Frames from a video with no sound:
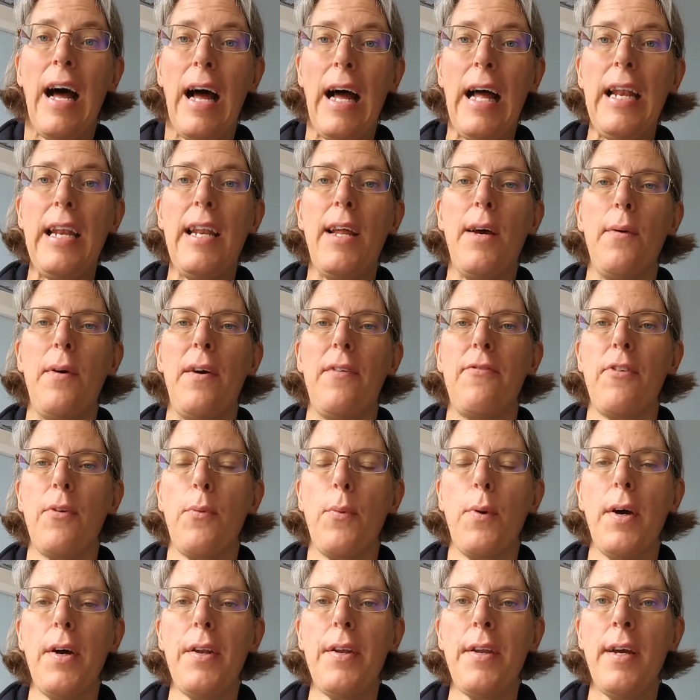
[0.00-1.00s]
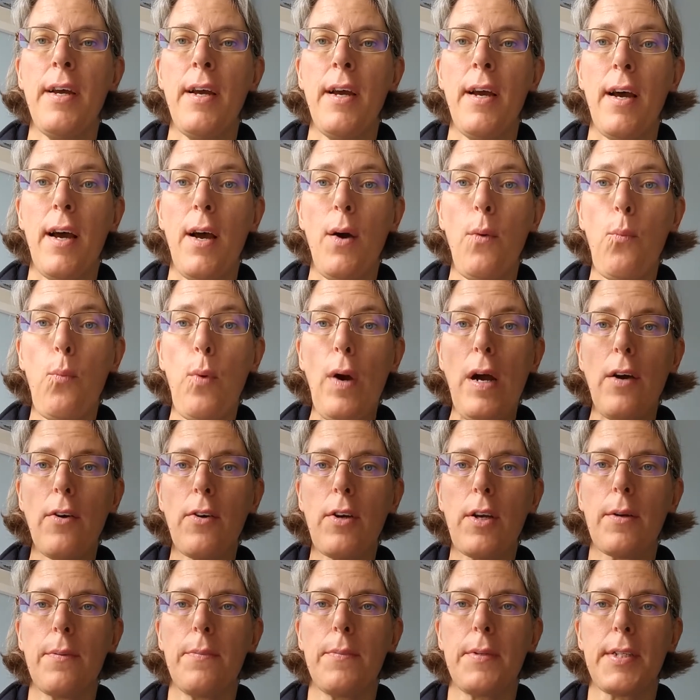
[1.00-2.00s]
Hello everyone and
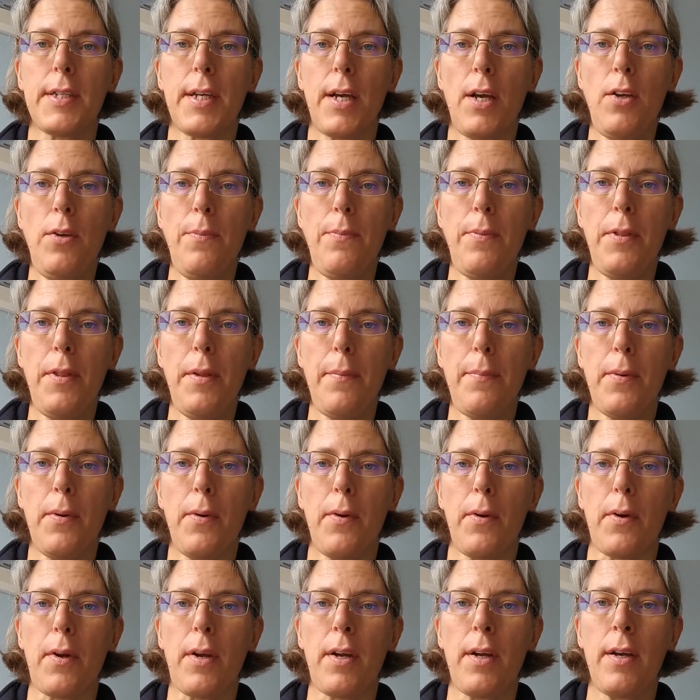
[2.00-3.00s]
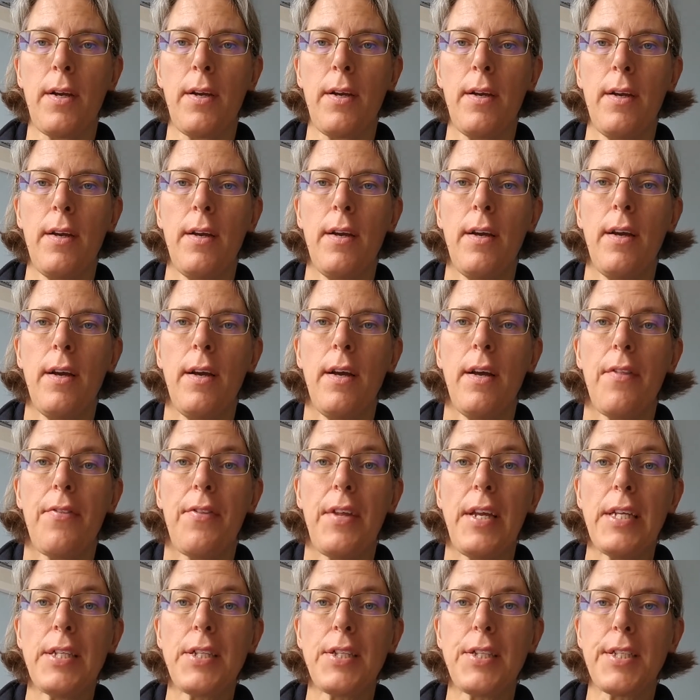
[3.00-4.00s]
welcome to Open the Book.
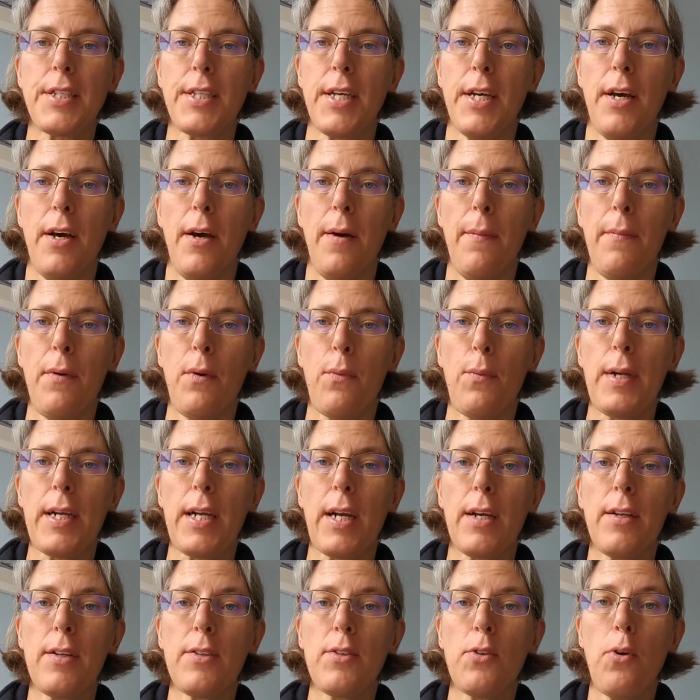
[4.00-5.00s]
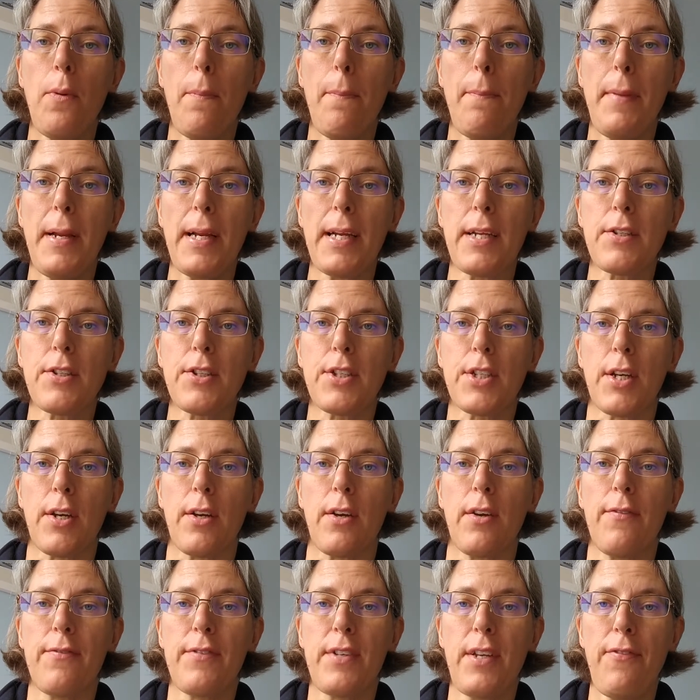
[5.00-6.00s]
This term we're going to do a mixture
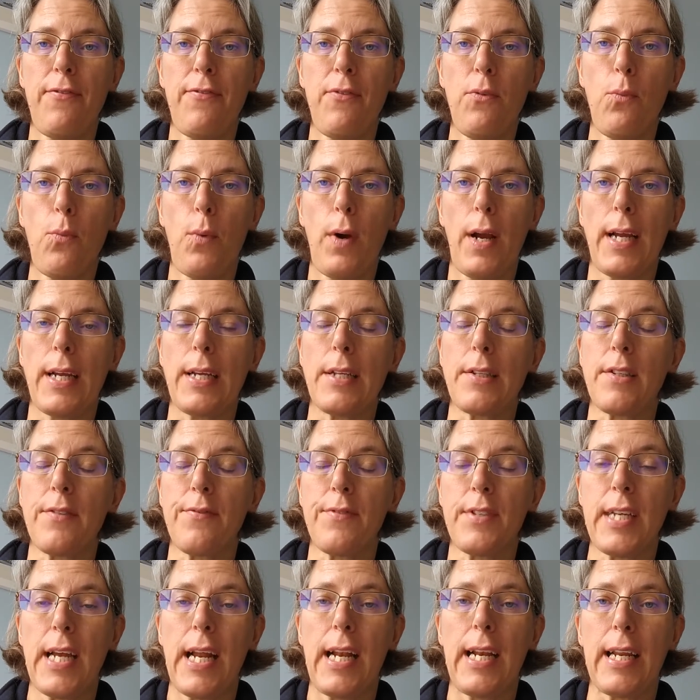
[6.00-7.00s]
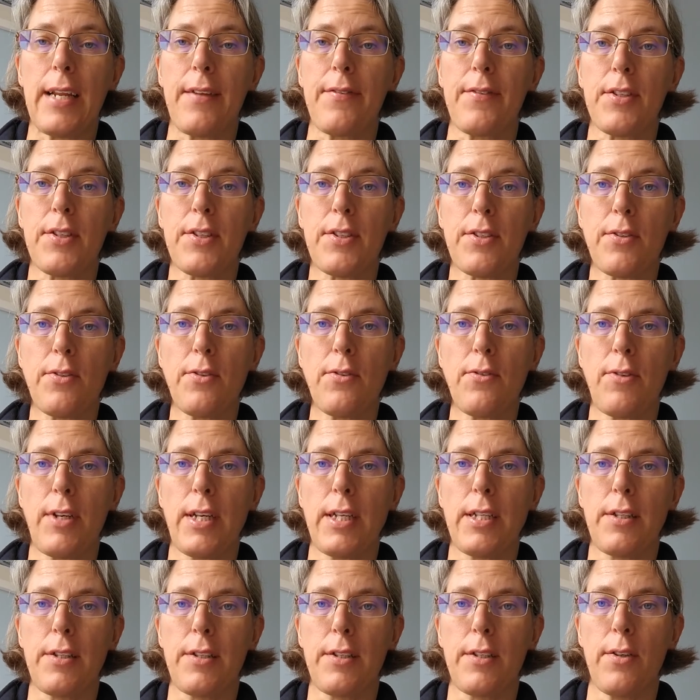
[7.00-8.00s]
of different ways of telling the
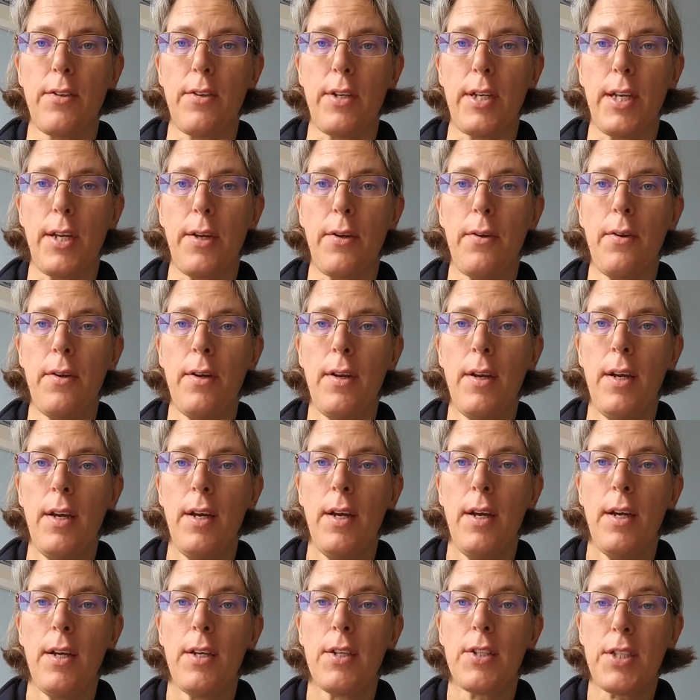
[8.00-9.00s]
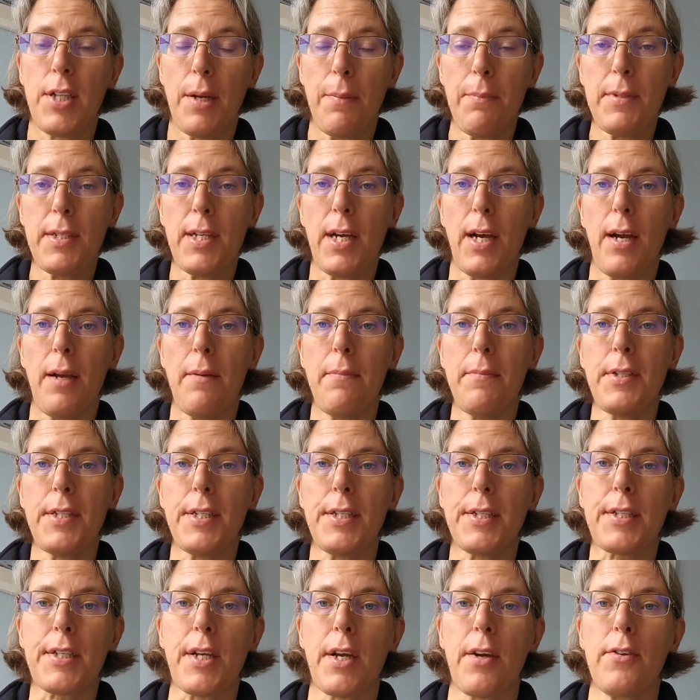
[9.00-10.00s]
stories to you. Sometimes
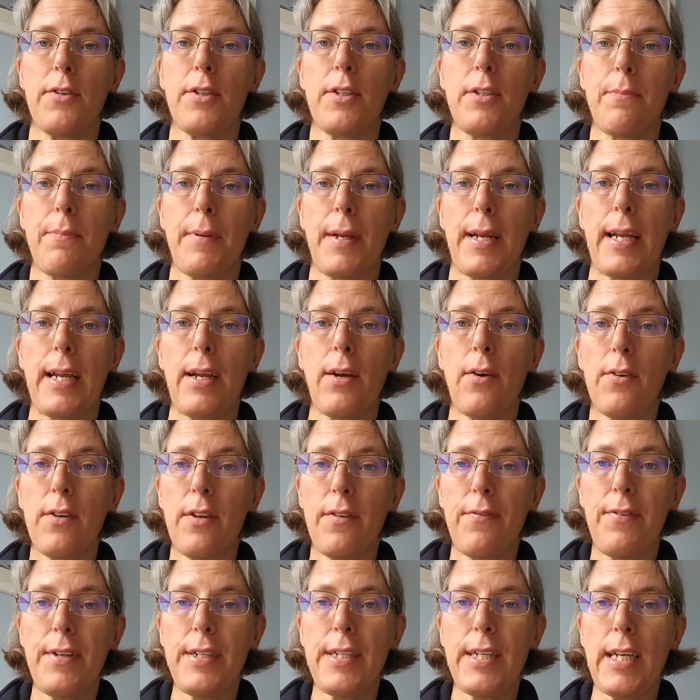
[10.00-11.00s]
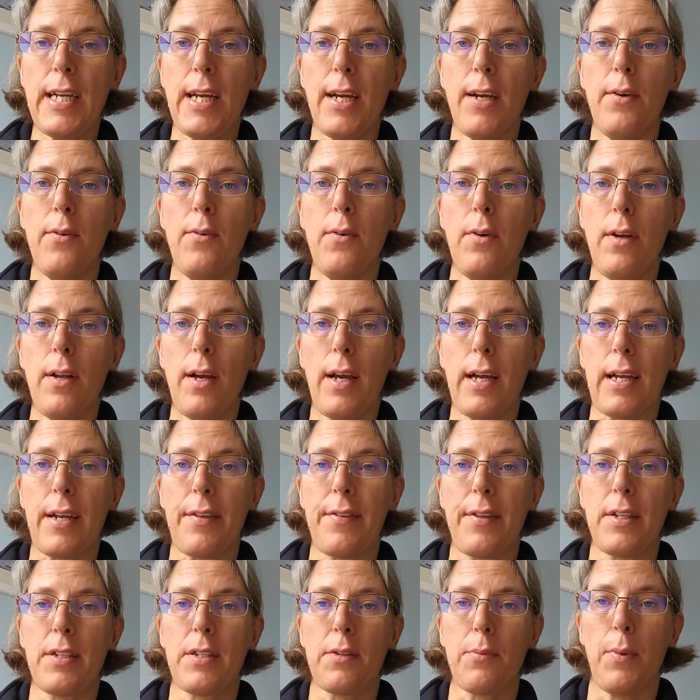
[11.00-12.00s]
it's going to be on a video like
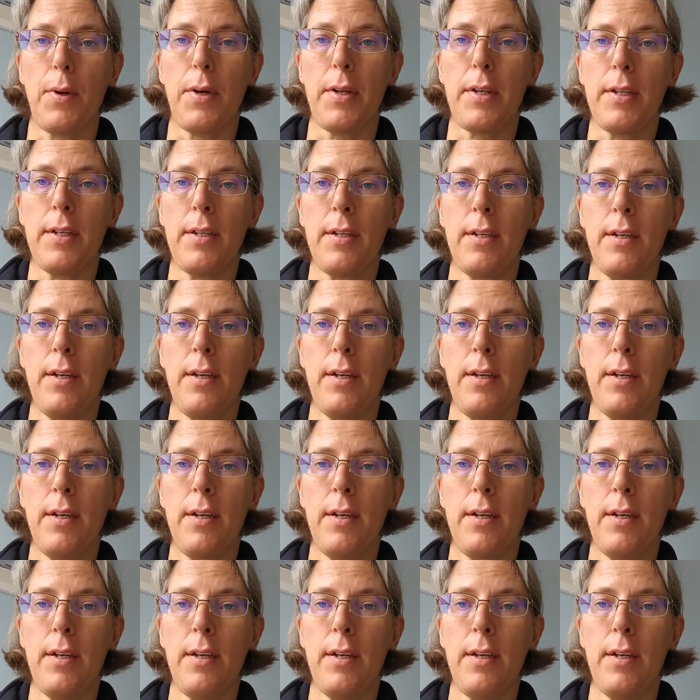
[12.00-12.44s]
this one.